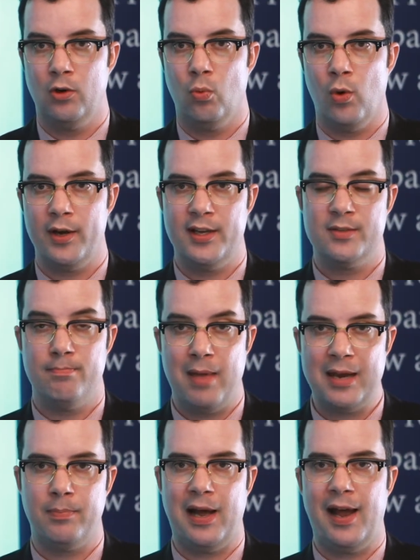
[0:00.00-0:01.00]
What is
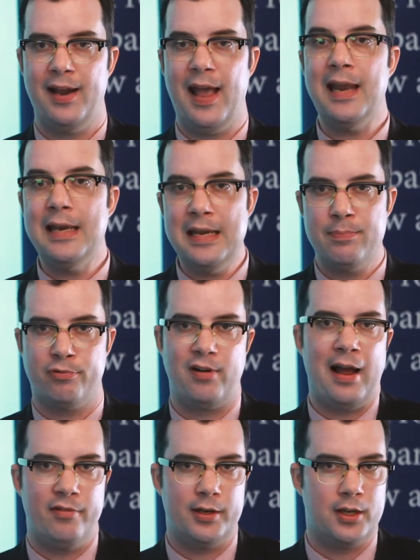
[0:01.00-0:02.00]
meant by any
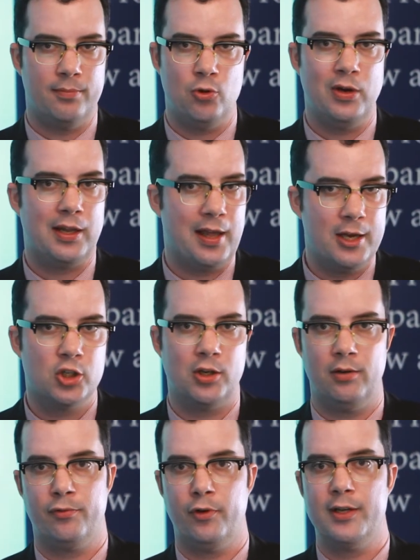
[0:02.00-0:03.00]
private
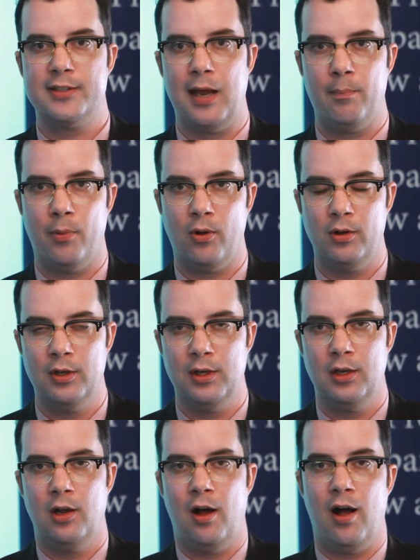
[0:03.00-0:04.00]
communication, for example?
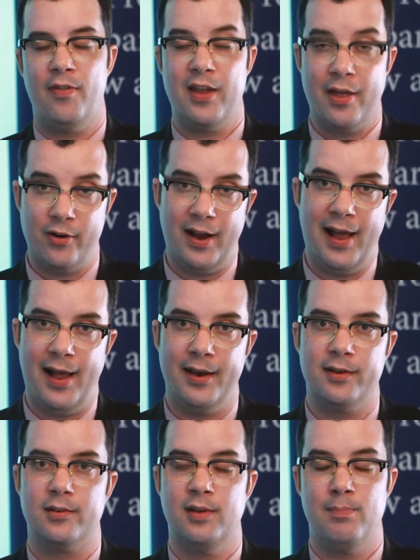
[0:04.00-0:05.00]
On the other
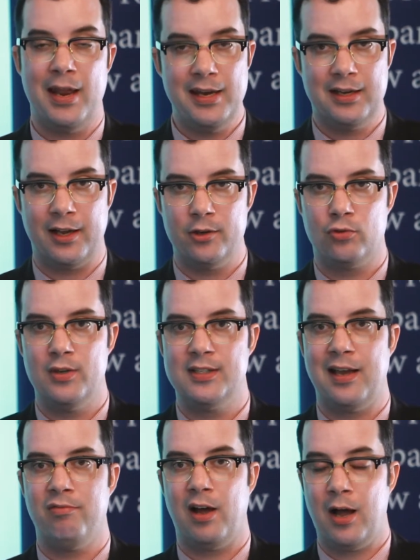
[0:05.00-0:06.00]
hand, many countries
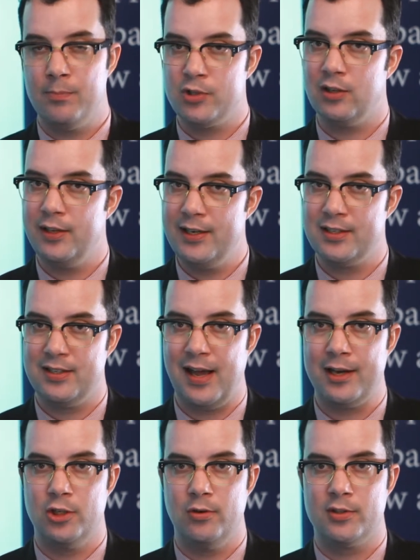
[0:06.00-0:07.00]
have obsolete
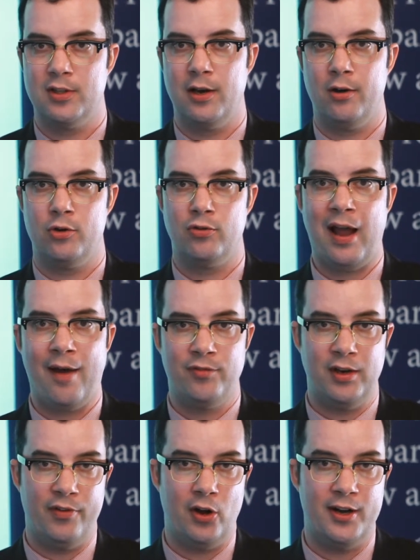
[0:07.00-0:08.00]
statutes that are
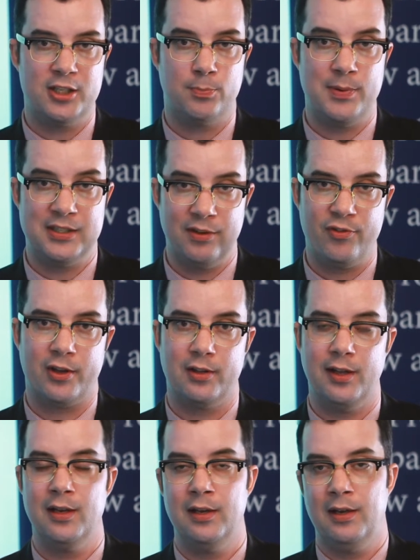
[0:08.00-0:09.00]
drafted very
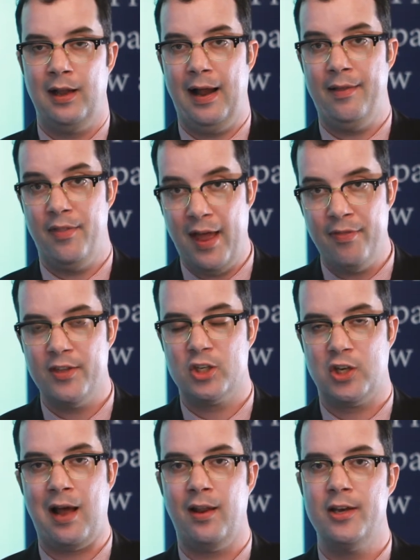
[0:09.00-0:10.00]
specifically, and then the
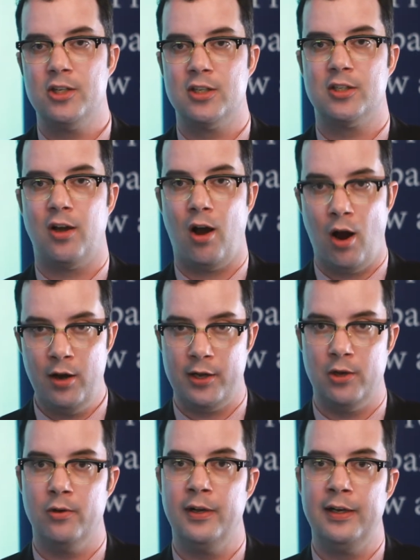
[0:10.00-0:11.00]
challenge is to
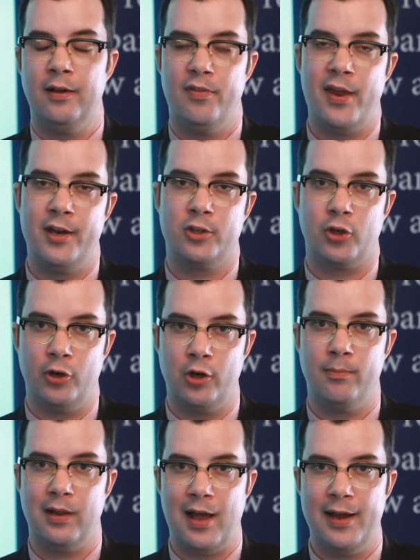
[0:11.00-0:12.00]
argue that a
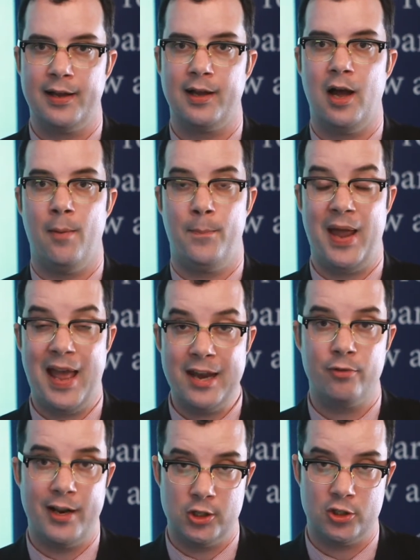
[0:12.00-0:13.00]
term like a pen
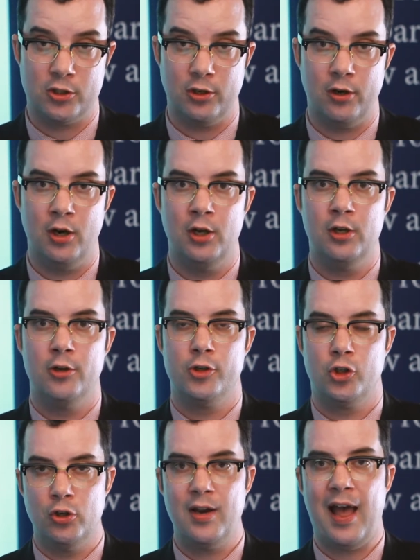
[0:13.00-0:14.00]
register
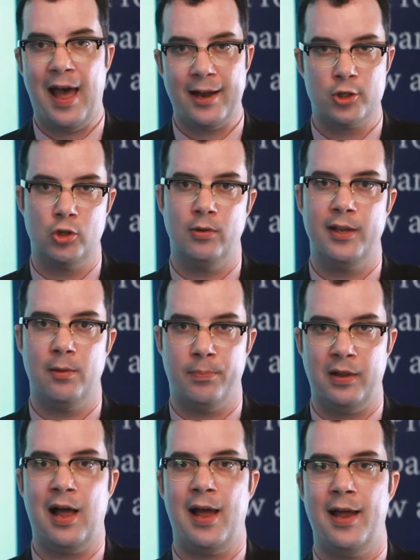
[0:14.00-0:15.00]
should actually
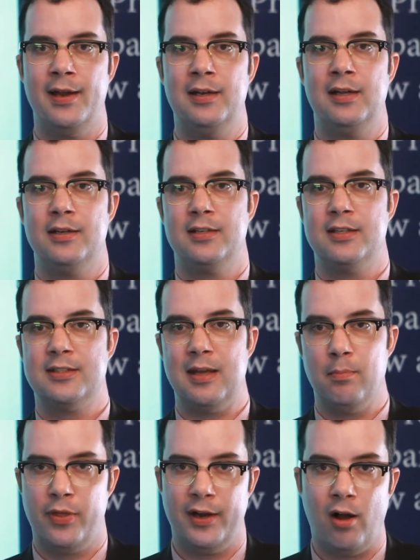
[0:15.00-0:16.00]
apply to
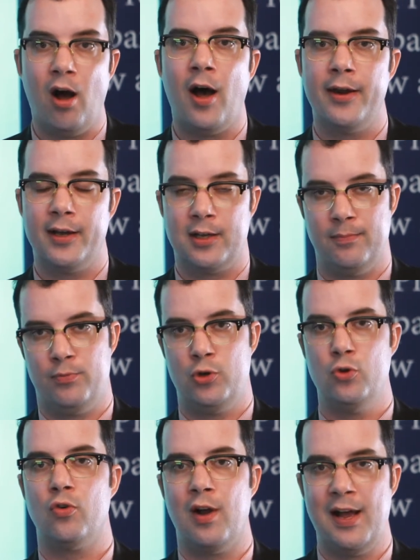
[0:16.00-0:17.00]
something on a
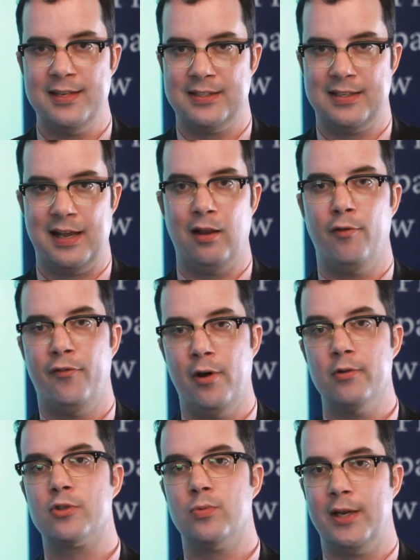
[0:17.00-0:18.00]
computerized
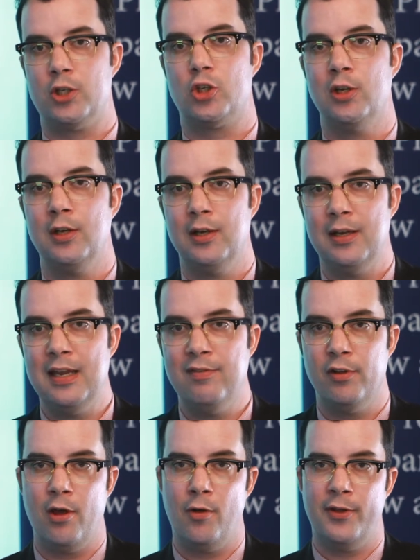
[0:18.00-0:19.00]
telephone switch
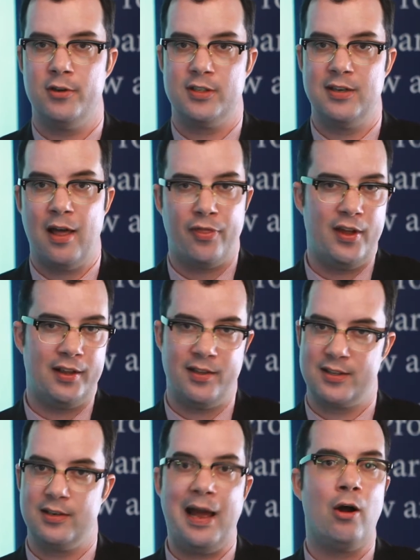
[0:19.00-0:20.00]
even though there's nothing
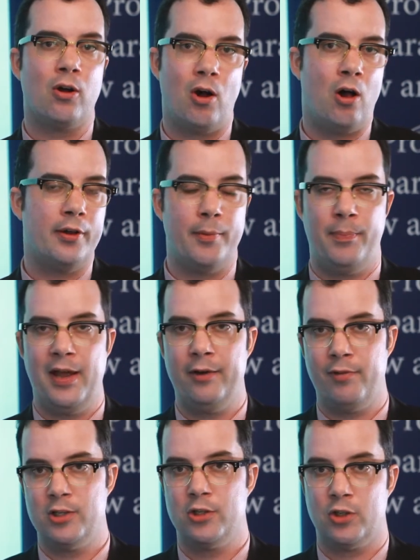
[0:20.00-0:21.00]
that's now called a pen
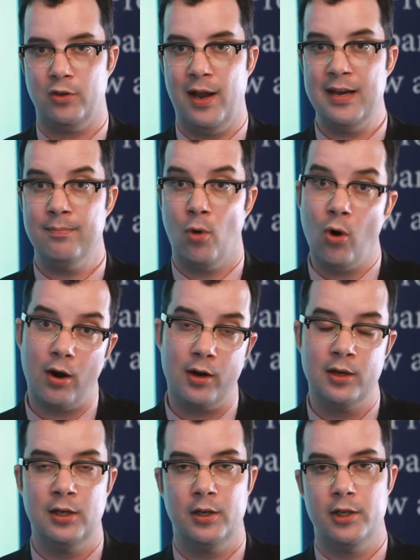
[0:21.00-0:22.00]
register anymore,
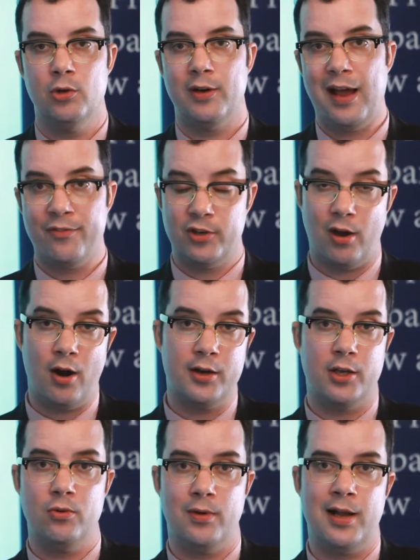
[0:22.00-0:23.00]
you would have to
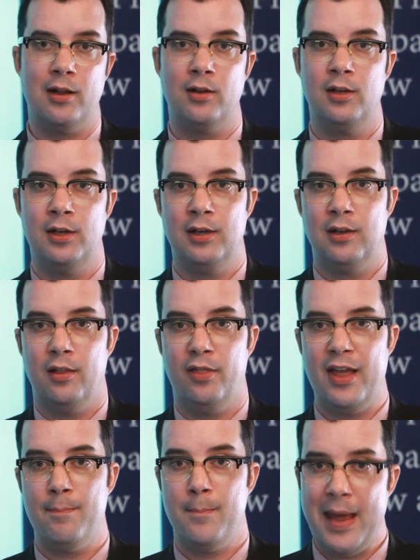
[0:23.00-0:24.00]
argue, well,
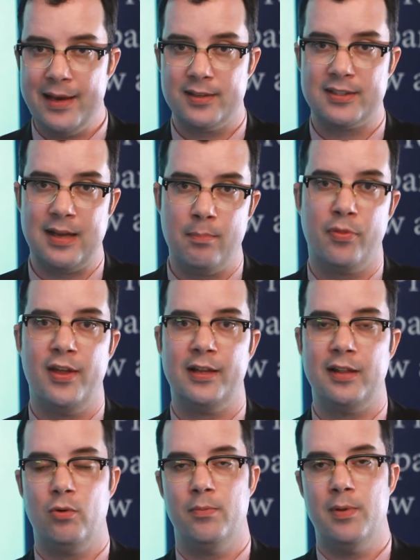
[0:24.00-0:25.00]
they meant something
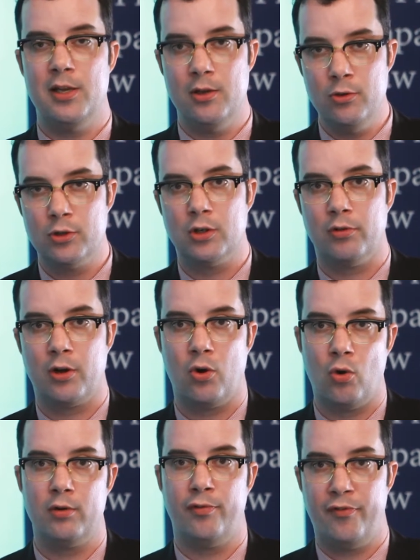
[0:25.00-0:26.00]
that would be used to
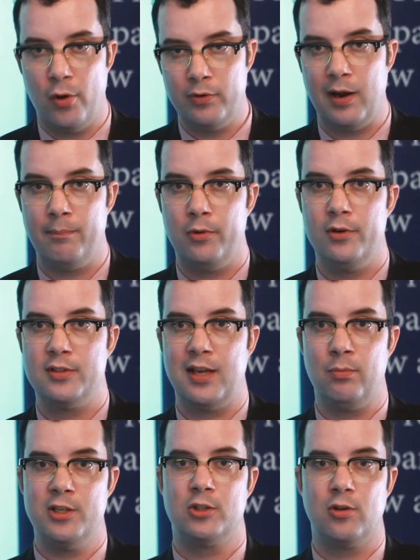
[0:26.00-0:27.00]
record phone numbers,
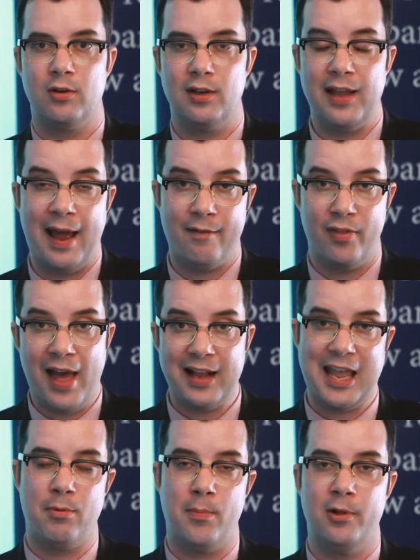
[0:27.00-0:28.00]
and we certainly have that
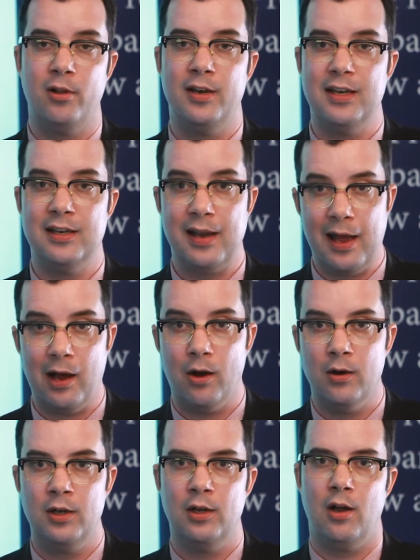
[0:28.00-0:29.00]
capability
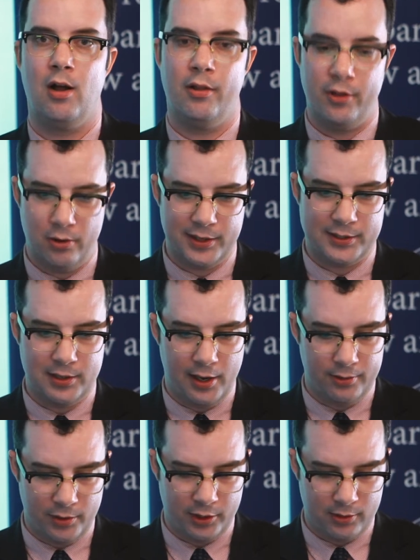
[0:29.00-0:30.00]
now, although it's
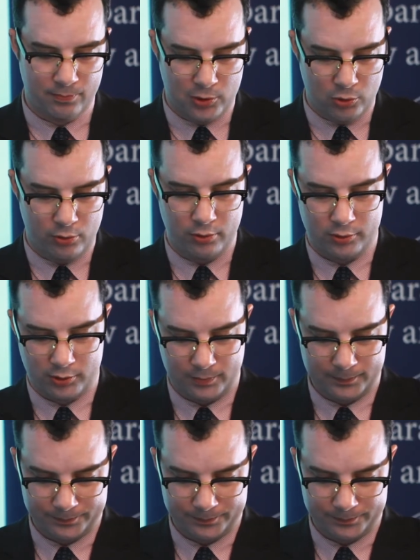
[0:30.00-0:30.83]
done with computers.